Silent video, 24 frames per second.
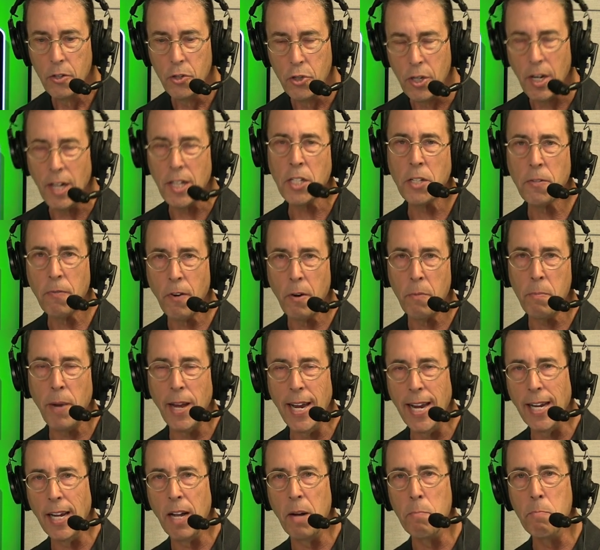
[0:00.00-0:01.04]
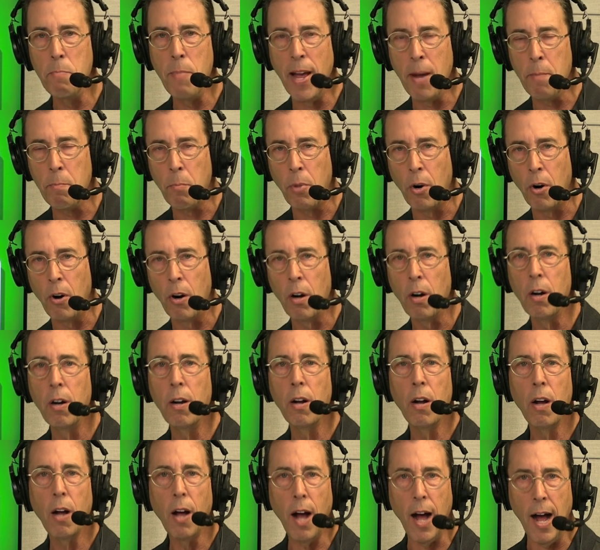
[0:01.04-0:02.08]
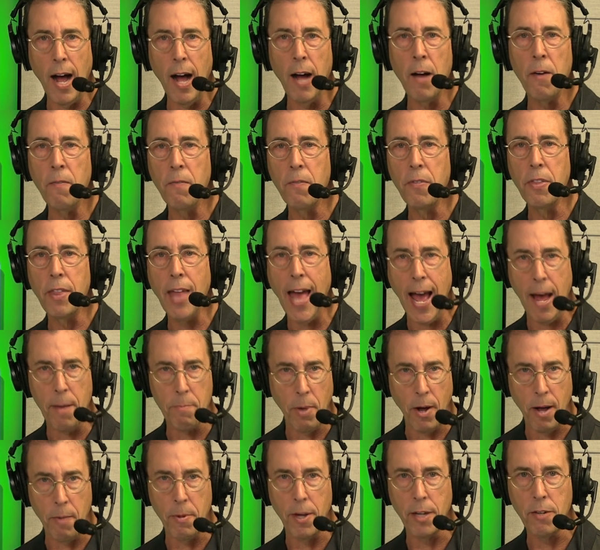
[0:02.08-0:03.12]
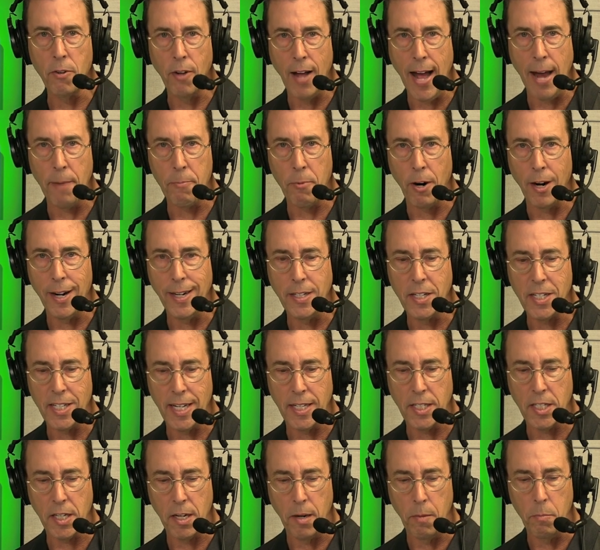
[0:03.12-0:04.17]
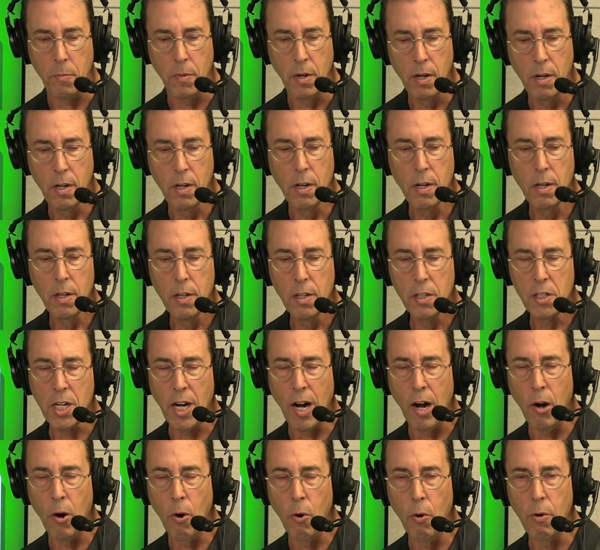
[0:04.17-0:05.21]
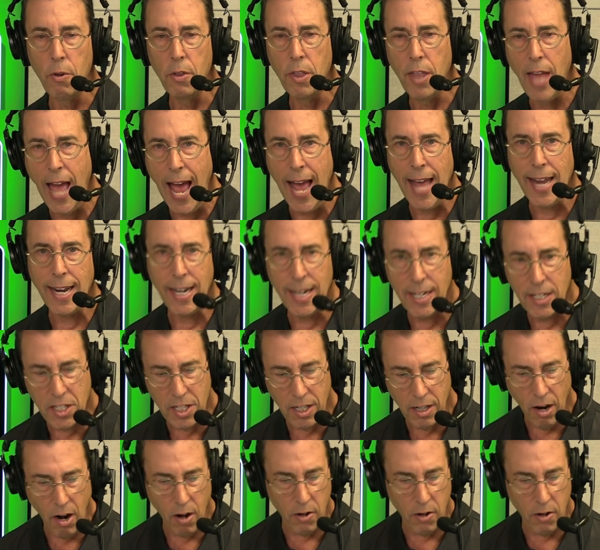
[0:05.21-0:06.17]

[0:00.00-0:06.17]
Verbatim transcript: just for being a member of that public library system. So that is an